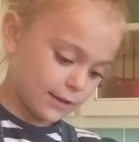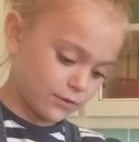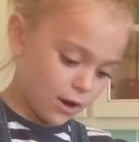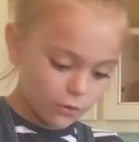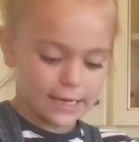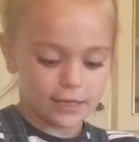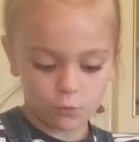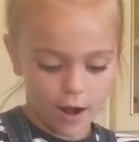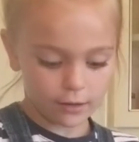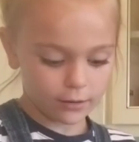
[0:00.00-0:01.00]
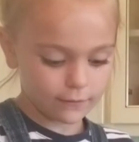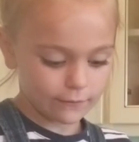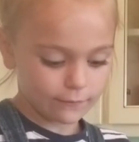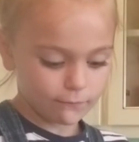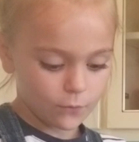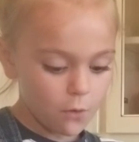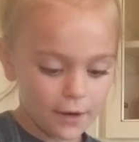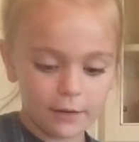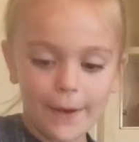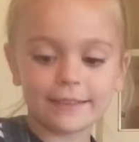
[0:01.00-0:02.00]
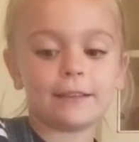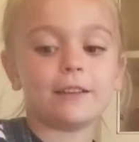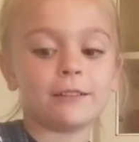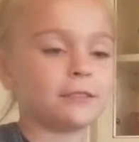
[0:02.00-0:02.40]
Go, second one. Oh, we're making a mess in here.